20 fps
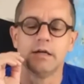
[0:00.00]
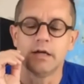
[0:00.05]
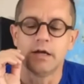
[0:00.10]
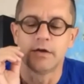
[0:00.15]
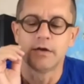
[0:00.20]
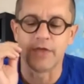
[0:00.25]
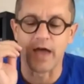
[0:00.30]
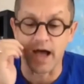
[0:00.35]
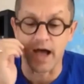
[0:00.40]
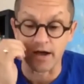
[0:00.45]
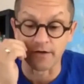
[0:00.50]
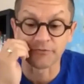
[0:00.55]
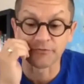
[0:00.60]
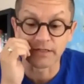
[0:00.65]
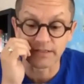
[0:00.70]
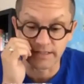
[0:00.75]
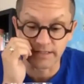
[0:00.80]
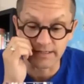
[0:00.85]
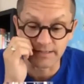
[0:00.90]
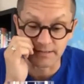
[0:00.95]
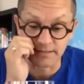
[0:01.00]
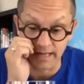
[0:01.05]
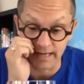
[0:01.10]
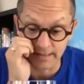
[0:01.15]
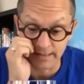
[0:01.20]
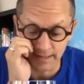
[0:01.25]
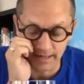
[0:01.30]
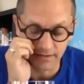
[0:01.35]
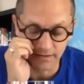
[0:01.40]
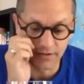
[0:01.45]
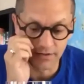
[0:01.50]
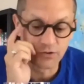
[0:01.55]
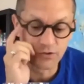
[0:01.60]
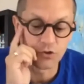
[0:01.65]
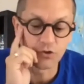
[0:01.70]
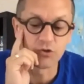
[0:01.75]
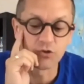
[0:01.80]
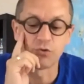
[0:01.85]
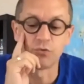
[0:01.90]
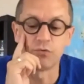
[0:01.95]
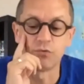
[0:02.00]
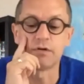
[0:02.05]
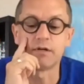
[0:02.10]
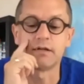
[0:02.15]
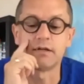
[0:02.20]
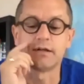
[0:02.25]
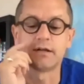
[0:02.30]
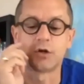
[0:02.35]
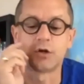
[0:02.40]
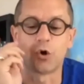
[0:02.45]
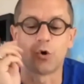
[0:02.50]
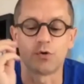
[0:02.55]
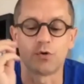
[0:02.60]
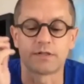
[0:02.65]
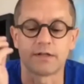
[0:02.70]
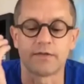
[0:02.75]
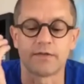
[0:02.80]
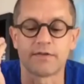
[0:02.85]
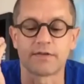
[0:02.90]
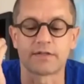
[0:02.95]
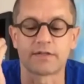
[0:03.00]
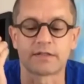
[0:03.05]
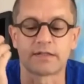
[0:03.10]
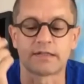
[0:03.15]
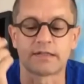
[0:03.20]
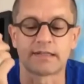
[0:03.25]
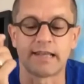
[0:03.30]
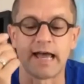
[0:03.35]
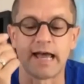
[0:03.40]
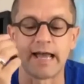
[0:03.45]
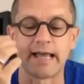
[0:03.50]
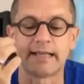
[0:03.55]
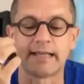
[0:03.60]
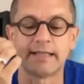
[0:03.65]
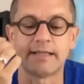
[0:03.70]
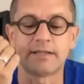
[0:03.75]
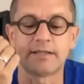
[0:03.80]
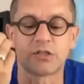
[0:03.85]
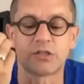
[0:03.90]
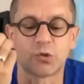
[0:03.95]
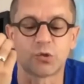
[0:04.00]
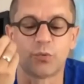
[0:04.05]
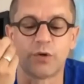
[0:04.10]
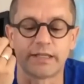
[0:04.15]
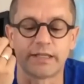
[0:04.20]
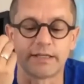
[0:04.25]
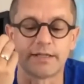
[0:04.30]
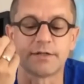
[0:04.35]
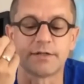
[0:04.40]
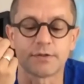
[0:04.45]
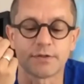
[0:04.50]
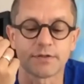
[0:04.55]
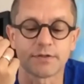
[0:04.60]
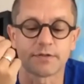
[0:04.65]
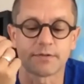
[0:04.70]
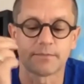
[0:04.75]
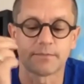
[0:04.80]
The aftertaste, yes, I think so too, goes in the slightly sweetness.